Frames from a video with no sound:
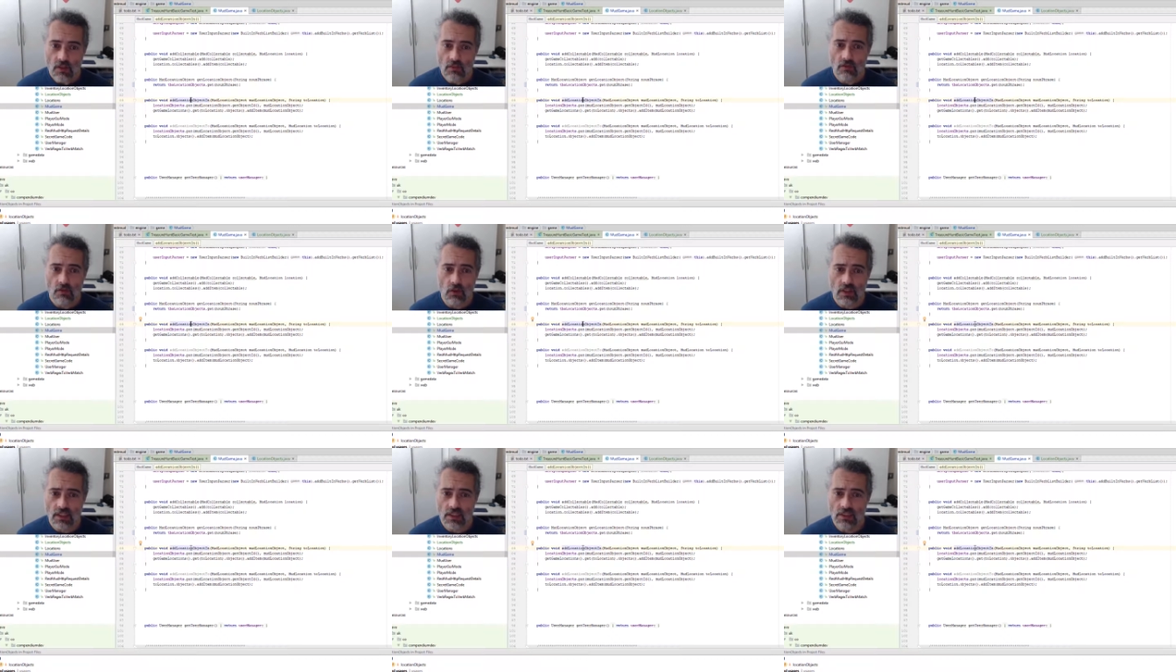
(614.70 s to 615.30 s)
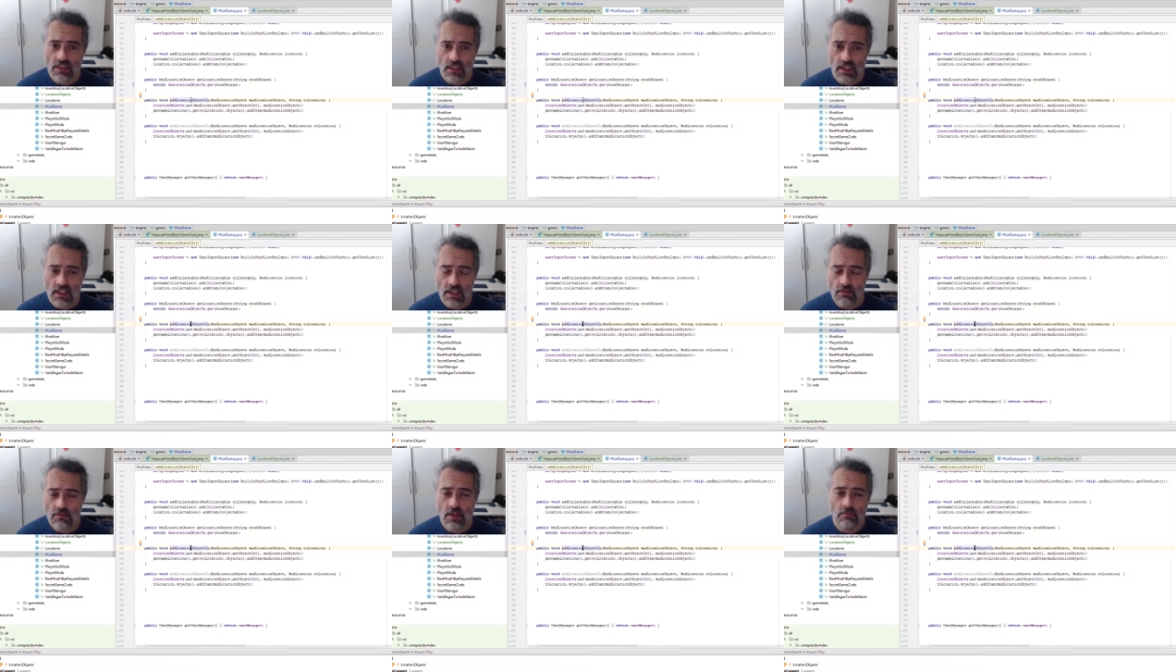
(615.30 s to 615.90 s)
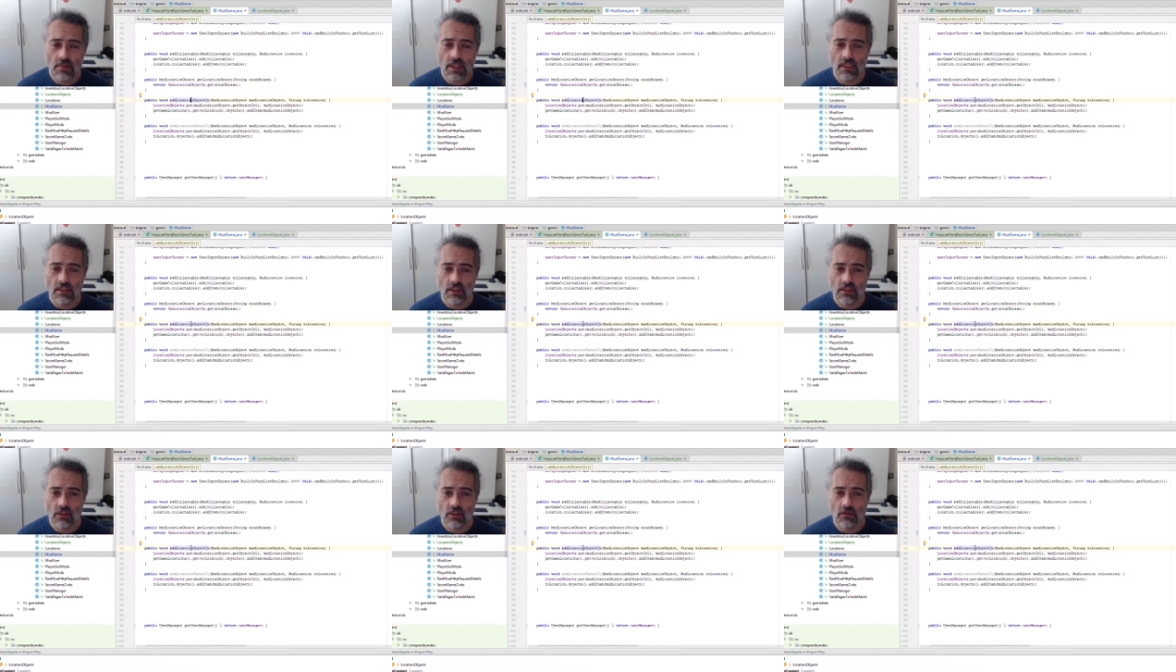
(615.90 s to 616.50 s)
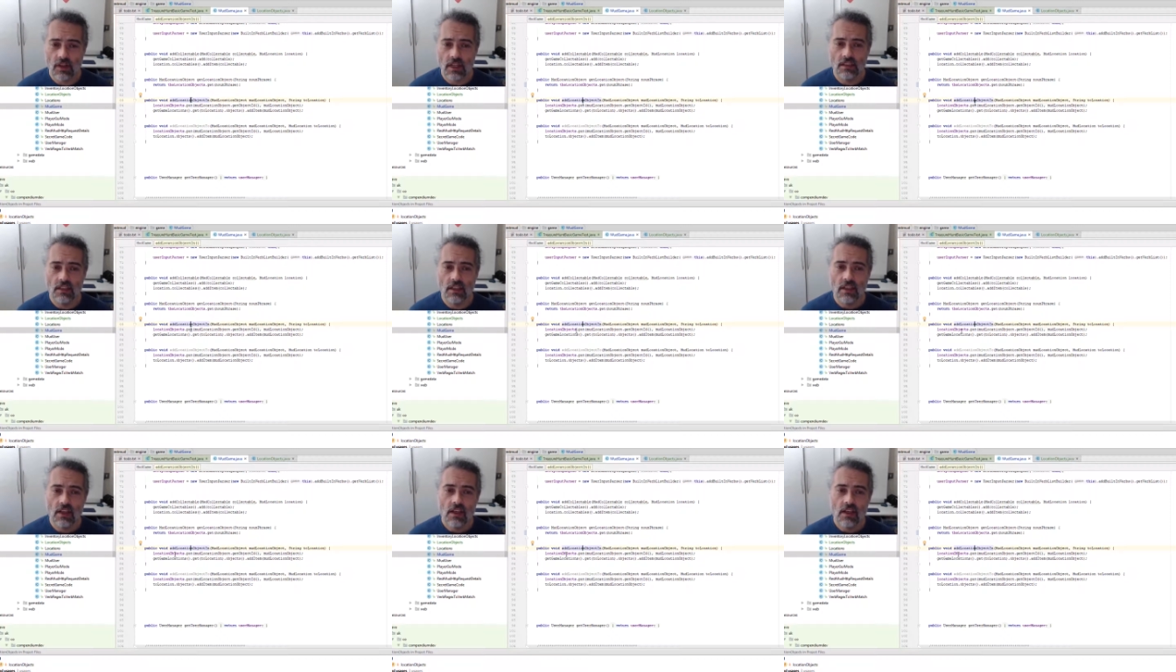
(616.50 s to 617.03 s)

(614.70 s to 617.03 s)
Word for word: for this game, make this correct.